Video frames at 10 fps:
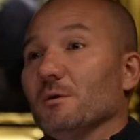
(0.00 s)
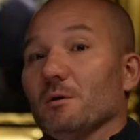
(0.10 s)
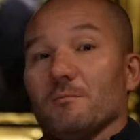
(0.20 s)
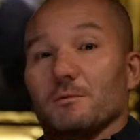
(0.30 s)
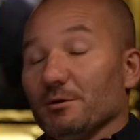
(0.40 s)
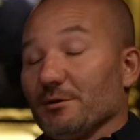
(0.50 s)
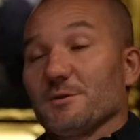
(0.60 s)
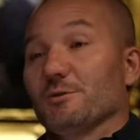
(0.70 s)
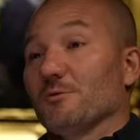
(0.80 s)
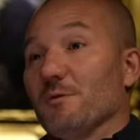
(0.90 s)
uh, just a
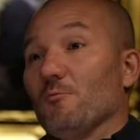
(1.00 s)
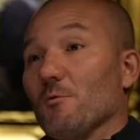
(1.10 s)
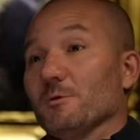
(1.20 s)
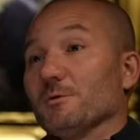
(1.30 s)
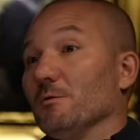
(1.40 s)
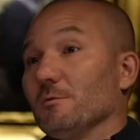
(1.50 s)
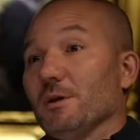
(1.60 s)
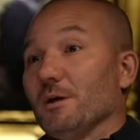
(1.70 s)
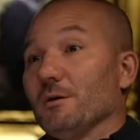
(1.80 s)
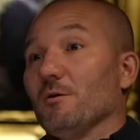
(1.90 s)
straight war zone, yeah.
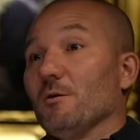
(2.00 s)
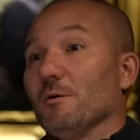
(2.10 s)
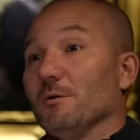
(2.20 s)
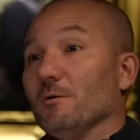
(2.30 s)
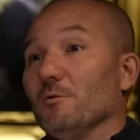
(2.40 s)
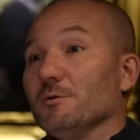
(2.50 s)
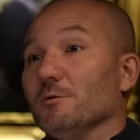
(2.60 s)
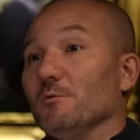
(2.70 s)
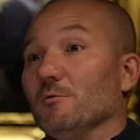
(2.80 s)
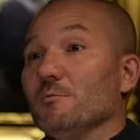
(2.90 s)
Kandahar and
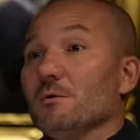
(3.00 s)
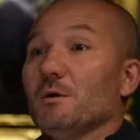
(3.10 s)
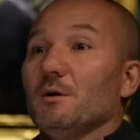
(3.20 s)
O2. Right.